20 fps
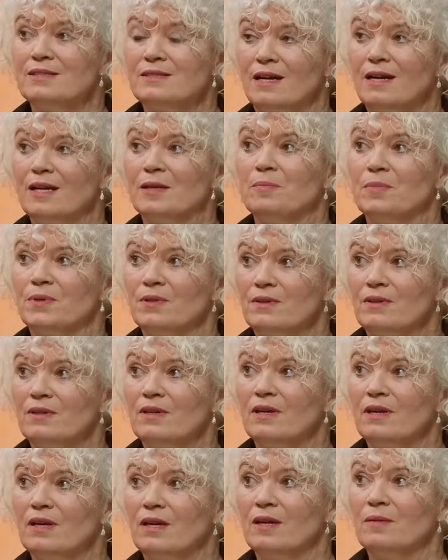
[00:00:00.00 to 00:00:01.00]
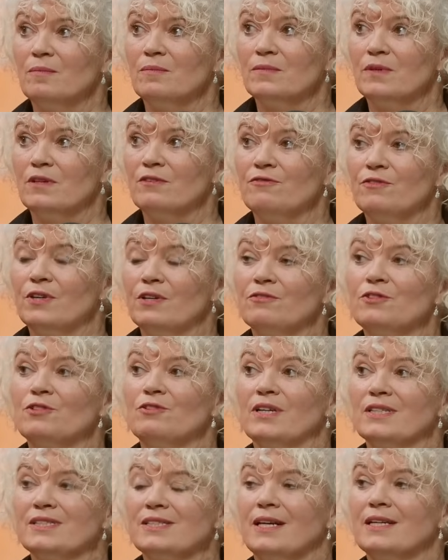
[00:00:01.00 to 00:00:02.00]
type. If
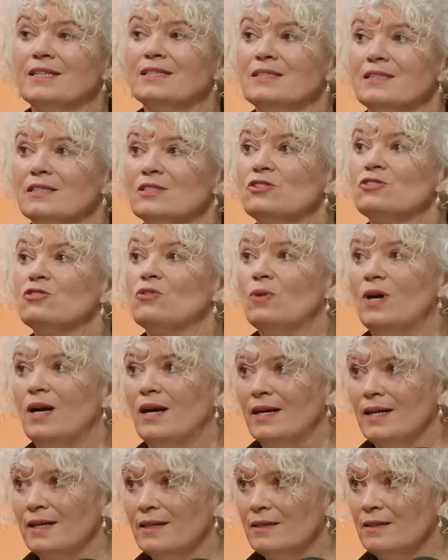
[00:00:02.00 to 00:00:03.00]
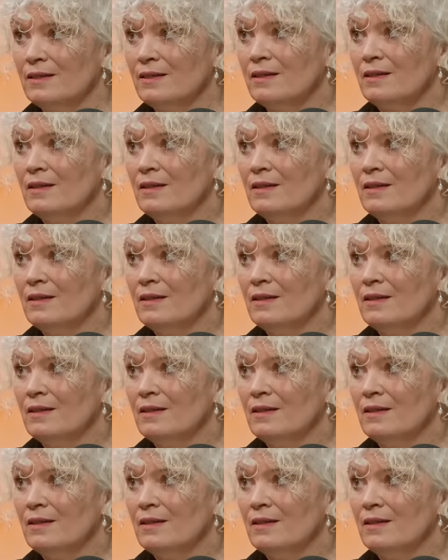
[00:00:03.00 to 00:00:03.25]
their anxiety is so high,